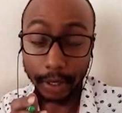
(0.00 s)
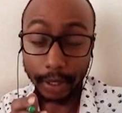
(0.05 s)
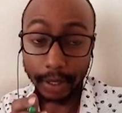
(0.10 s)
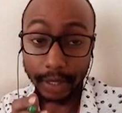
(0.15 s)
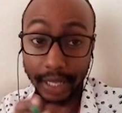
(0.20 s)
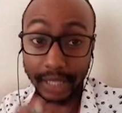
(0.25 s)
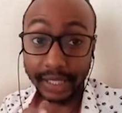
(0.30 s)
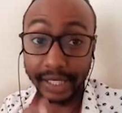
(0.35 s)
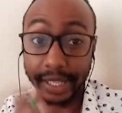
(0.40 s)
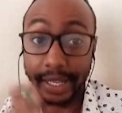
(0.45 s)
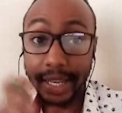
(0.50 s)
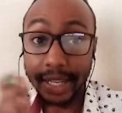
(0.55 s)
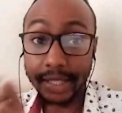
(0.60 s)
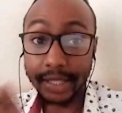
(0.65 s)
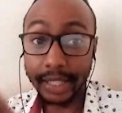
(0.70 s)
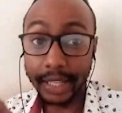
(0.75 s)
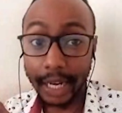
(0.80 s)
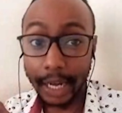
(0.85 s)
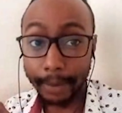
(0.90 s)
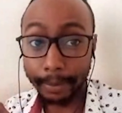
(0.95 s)
that he has
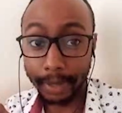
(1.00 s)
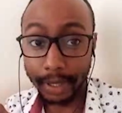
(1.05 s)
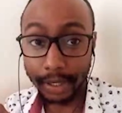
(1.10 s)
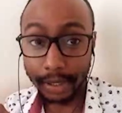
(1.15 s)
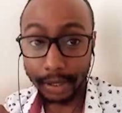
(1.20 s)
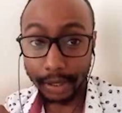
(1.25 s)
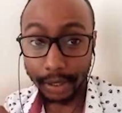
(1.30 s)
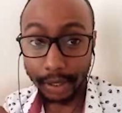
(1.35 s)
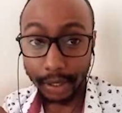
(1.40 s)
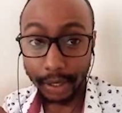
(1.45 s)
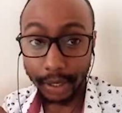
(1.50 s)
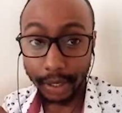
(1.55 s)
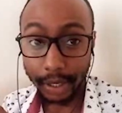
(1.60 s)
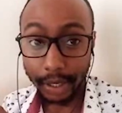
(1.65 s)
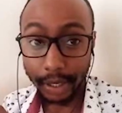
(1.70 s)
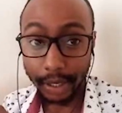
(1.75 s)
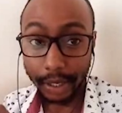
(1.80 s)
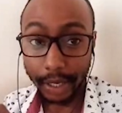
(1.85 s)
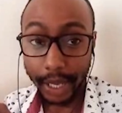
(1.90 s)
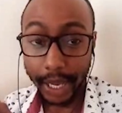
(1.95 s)
the numbers,
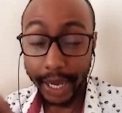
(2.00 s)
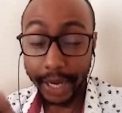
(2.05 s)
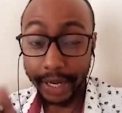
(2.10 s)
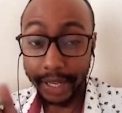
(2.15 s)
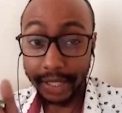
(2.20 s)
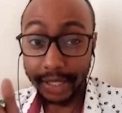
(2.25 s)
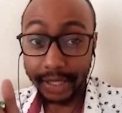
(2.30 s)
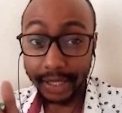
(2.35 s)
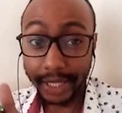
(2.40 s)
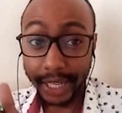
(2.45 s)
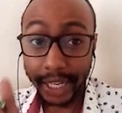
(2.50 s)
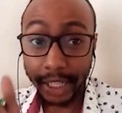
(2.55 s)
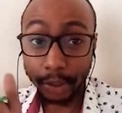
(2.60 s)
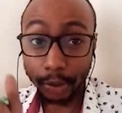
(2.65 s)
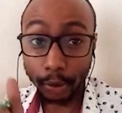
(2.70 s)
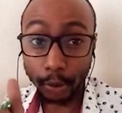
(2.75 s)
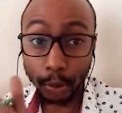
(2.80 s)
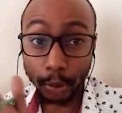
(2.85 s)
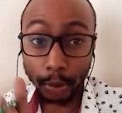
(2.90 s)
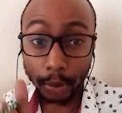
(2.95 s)
and he's trying
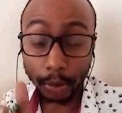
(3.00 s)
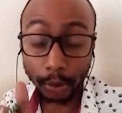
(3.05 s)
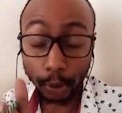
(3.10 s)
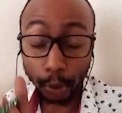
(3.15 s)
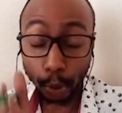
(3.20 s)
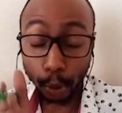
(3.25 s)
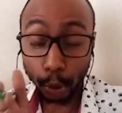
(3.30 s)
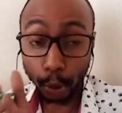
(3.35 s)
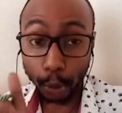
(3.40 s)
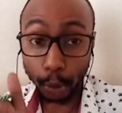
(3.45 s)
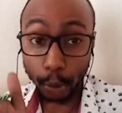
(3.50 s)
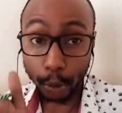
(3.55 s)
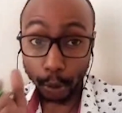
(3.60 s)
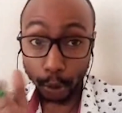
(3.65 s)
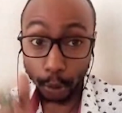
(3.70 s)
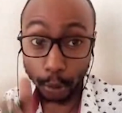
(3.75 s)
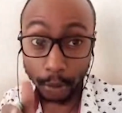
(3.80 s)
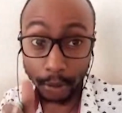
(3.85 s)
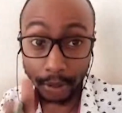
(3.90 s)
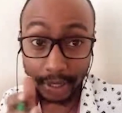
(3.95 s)
to do
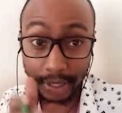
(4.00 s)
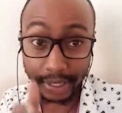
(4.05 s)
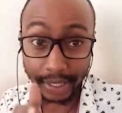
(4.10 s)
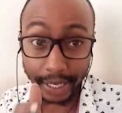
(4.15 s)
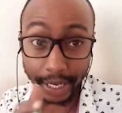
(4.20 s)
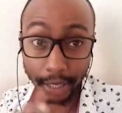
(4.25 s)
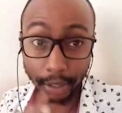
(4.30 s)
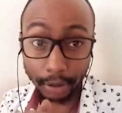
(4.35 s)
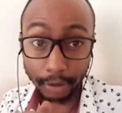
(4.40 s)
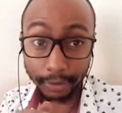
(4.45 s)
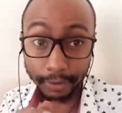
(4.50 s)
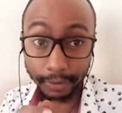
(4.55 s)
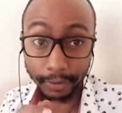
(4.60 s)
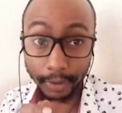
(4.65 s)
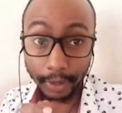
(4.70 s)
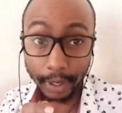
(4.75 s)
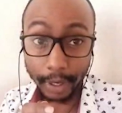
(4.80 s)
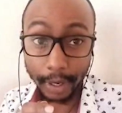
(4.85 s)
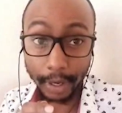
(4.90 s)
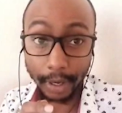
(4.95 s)
this kind of,
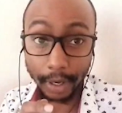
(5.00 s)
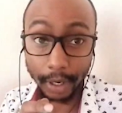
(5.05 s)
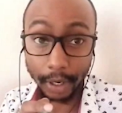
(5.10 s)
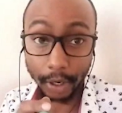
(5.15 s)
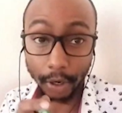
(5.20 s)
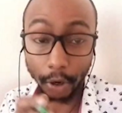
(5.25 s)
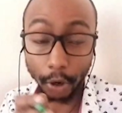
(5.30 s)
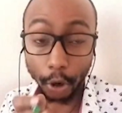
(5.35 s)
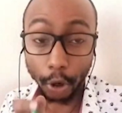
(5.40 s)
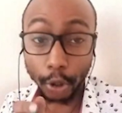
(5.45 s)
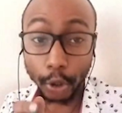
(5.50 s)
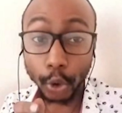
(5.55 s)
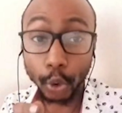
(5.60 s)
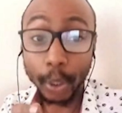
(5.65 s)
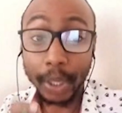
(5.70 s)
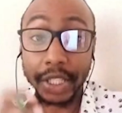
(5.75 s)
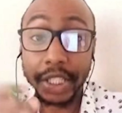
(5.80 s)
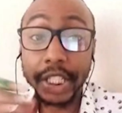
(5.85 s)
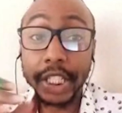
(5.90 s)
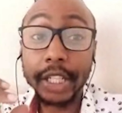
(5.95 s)
or to
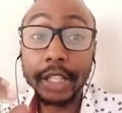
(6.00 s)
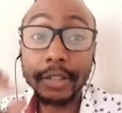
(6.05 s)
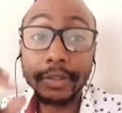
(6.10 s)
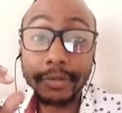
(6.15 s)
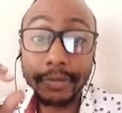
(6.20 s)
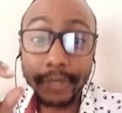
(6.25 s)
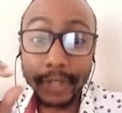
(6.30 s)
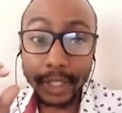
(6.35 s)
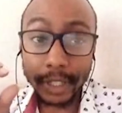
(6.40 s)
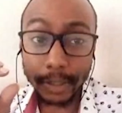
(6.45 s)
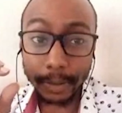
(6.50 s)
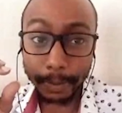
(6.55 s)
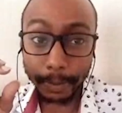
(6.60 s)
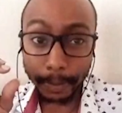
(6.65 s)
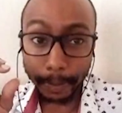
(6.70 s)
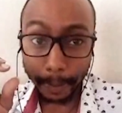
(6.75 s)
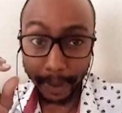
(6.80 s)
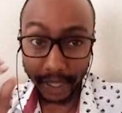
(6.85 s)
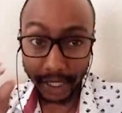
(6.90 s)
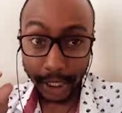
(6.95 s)
achieve this
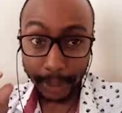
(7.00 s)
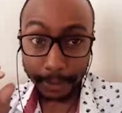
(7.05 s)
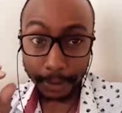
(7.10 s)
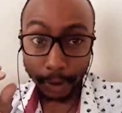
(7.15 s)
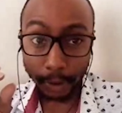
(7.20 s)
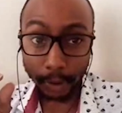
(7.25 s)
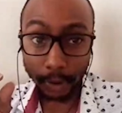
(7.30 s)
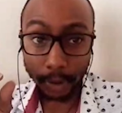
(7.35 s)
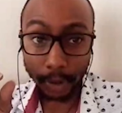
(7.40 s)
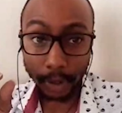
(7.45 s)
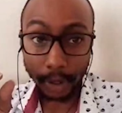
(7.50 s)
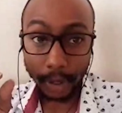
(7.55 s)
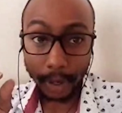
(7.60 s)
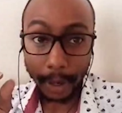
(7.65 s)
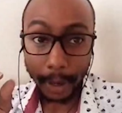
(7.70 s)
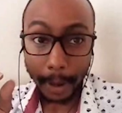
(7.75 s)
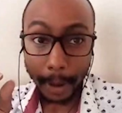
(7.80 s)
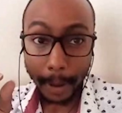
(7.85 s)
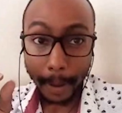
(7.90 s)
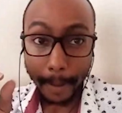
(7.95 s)
perception,
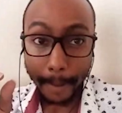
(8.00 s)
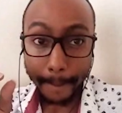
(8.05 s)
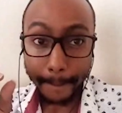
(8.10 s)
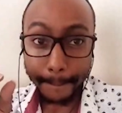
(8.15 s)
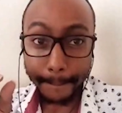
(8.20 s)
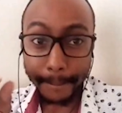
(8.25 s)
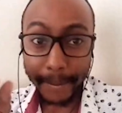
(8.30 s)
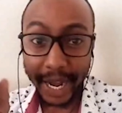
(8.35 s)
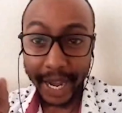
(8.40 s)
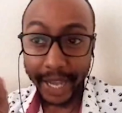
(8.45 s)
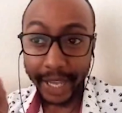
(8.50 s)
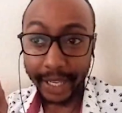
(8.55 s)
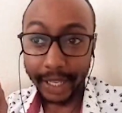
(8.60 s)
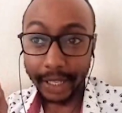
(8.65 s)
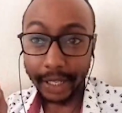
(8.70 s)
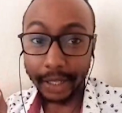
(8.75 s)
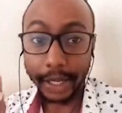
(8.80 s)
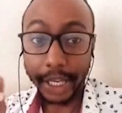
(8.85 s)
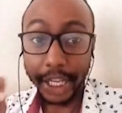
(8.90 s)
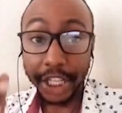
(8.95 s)
by
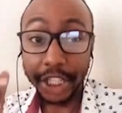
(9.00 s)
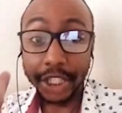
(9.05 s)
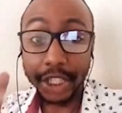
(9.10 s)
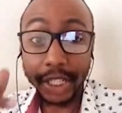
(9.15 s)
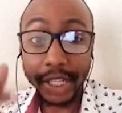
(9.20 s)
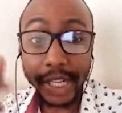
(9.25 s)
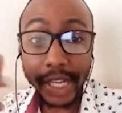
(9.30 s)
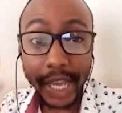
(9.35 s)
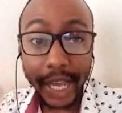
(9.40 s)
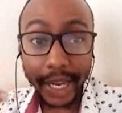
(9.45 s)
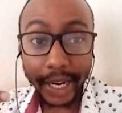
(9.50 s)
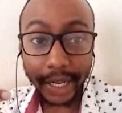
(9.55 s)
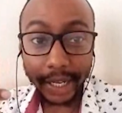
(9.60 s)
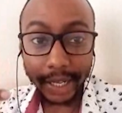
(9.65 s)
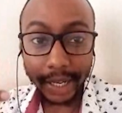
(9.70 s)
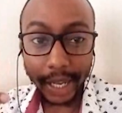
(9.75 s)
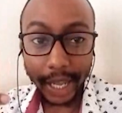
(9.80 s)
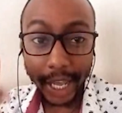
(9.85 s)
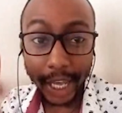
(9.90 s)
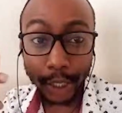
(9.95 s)

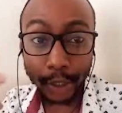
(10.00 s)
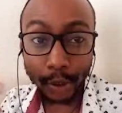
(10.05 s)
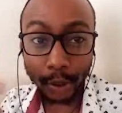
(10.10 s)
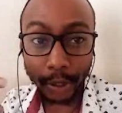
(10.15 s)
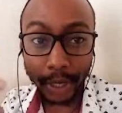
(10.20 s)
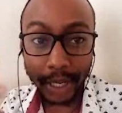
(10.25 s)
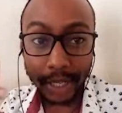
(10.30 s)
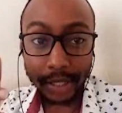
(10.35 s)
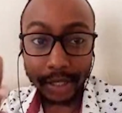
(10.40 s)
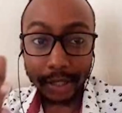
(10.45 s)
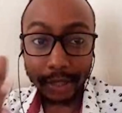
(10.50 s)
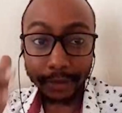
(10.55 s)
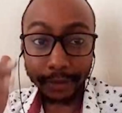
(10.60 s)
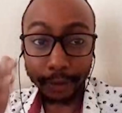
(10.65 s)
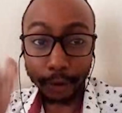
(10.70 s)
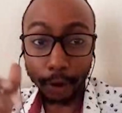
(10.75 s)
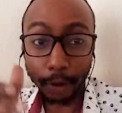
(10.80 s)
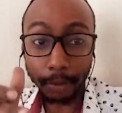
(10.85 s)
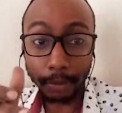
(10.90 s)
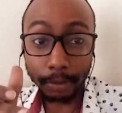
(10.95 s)
engineering exodus
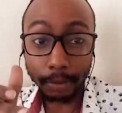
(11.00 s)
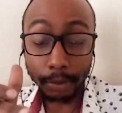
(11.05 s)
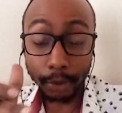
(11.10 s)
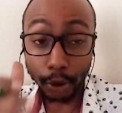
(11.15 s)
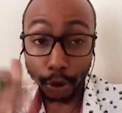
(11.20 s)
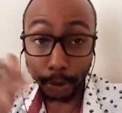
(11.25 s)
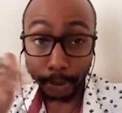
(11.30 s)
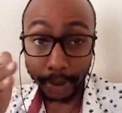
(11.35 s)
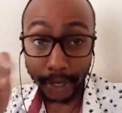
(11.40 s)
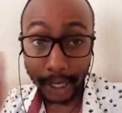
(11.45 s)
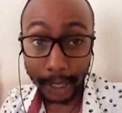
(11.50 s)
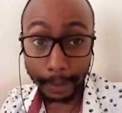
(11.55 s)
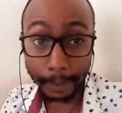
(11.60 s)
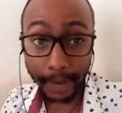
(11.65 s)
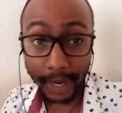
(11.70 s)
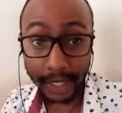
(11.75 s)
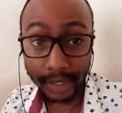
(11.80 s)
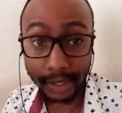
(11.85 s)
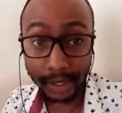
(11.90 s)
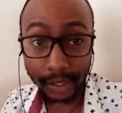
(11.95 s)
from Jubilee
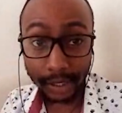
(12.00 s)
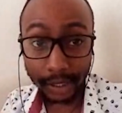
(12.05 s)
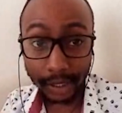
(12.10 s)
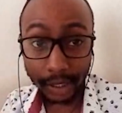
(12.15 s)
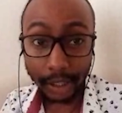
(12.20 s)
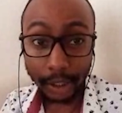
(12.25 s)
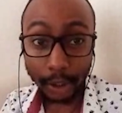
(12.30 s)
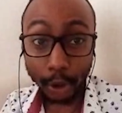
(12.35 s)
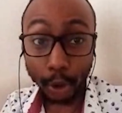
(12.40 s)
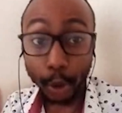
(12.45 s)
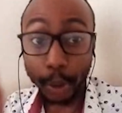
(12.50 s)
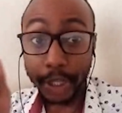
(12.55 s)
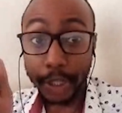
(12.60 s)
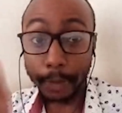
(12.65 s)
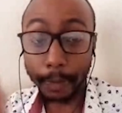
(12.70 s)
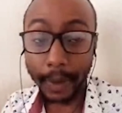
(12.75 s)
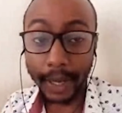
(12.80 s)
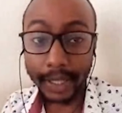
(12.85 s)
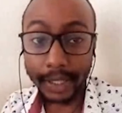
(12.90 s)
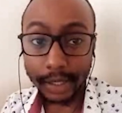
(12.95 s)
Party to his
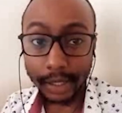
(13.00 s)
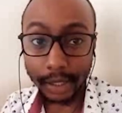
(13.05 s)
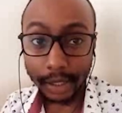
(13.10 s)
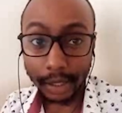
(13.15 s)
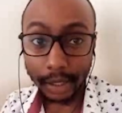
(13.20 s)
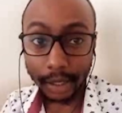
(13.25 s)
party.